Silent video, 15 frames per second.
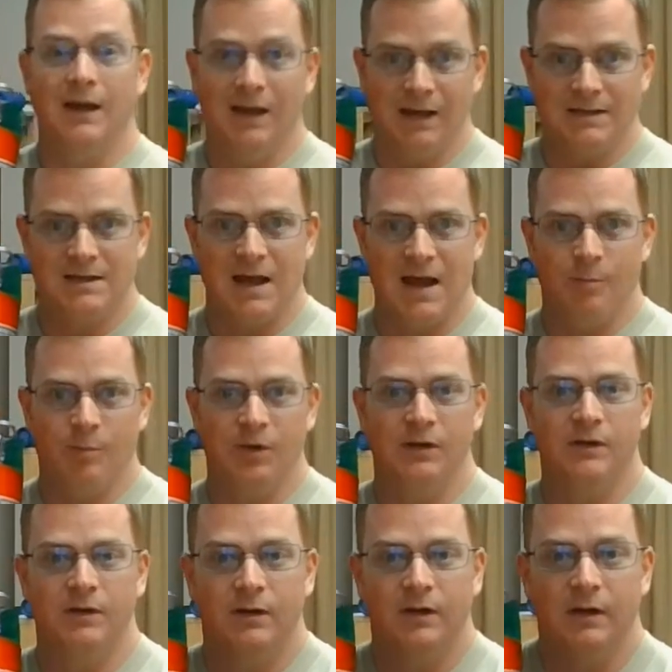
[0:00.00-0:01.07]
It's
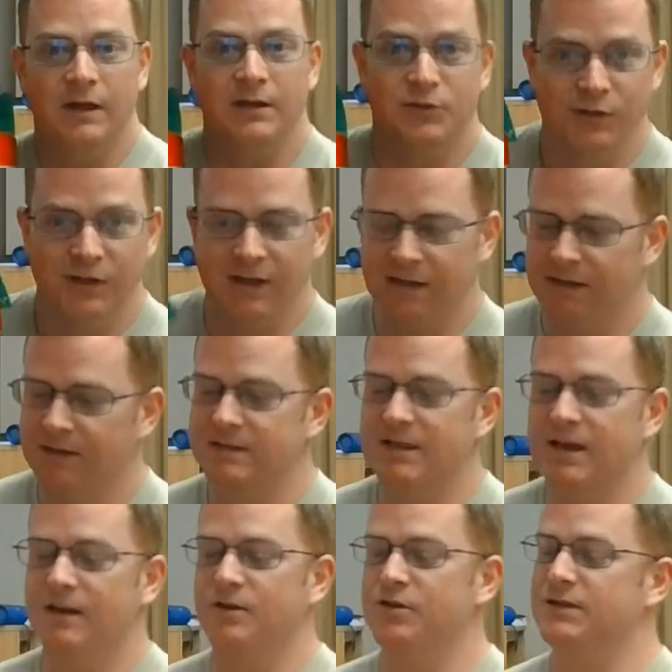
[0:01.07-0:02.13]
happened. It's ridiculous.
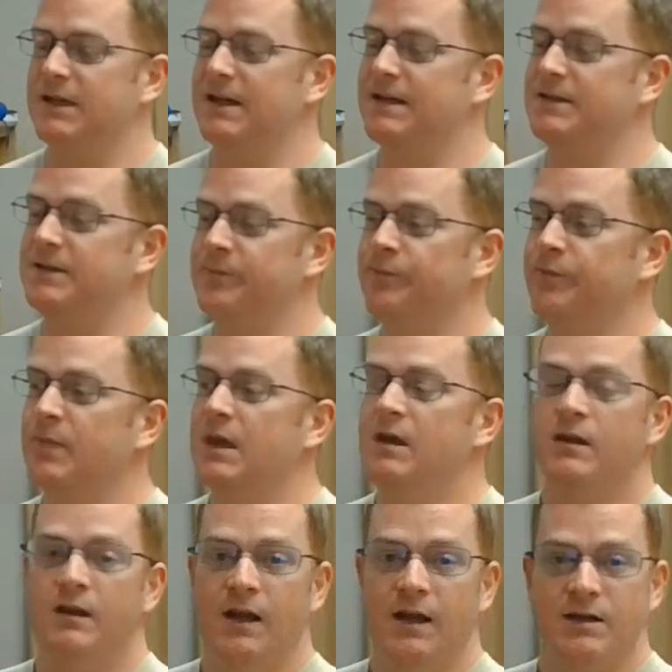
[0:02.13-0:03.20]
I understand.
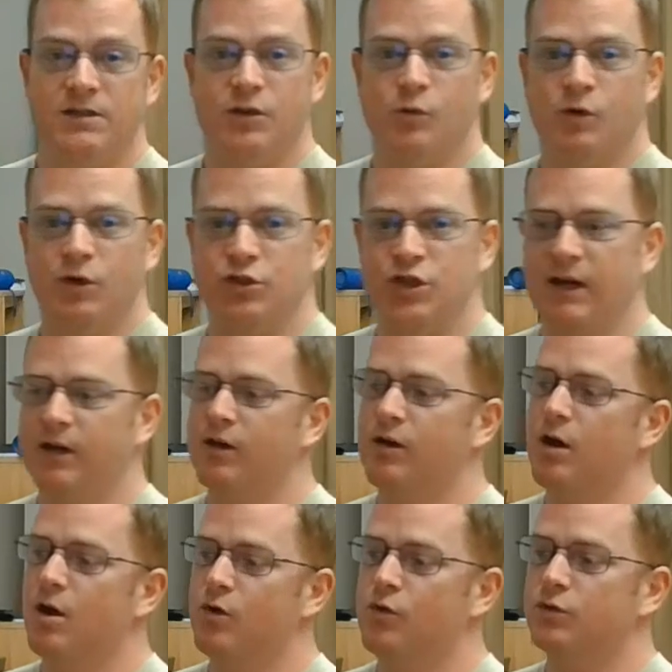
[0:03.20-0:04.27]
Next, you want to check
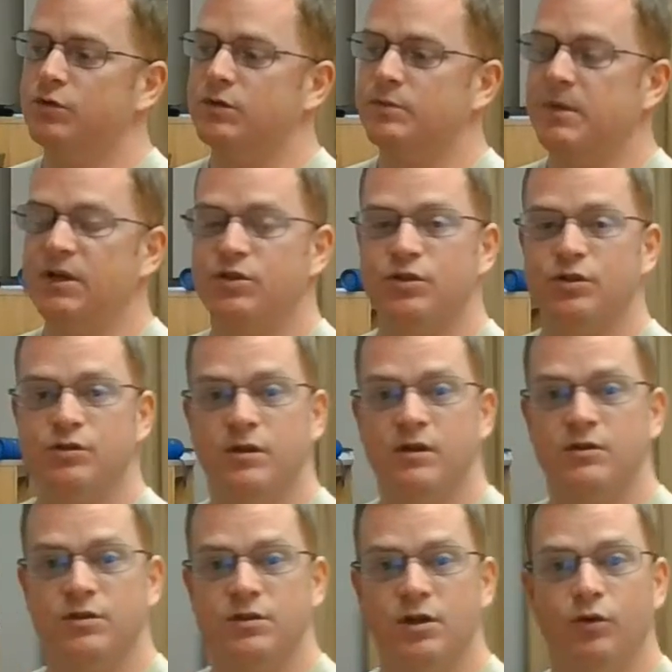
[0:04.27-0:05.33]
your hose. Make sure
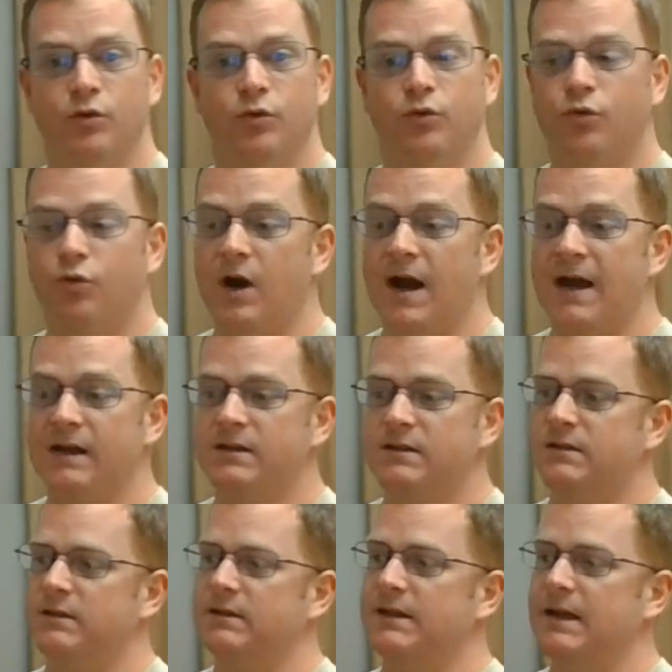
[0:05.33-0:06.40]
there's no
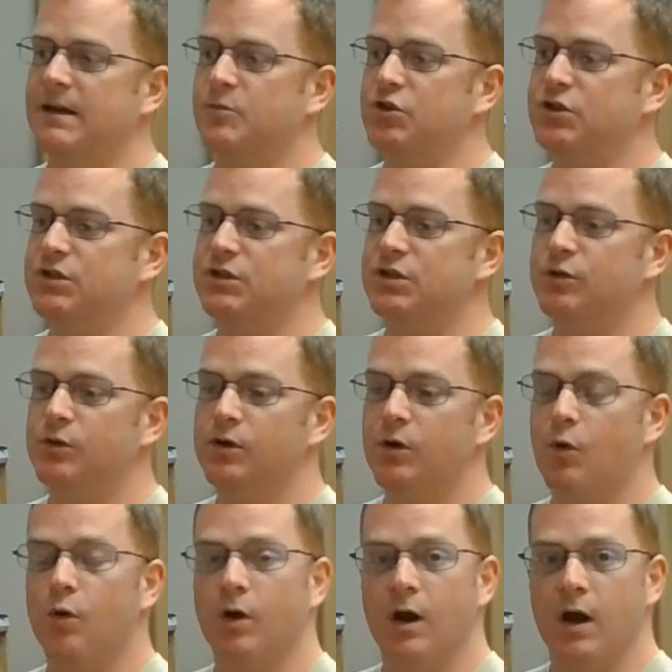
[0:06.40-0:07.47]
cracks, damages to
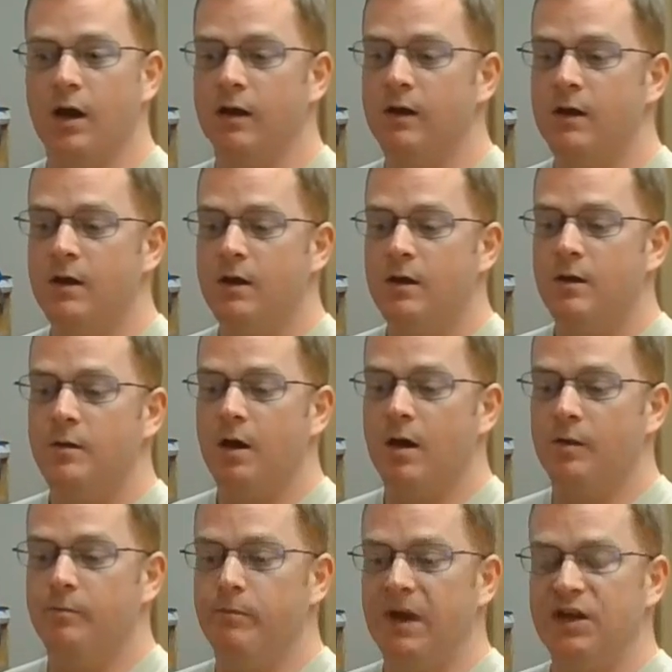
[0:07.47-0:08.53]
it, or
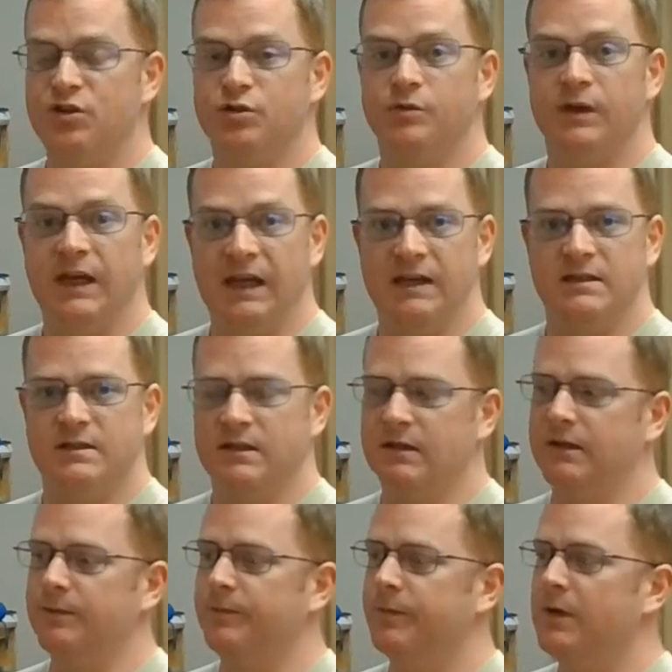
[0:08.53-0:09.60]
major kinks
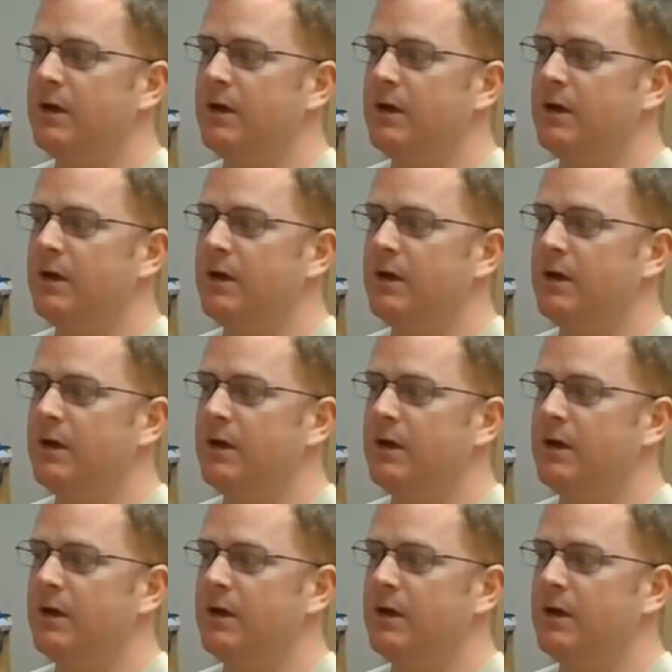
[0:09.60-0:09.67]
in it.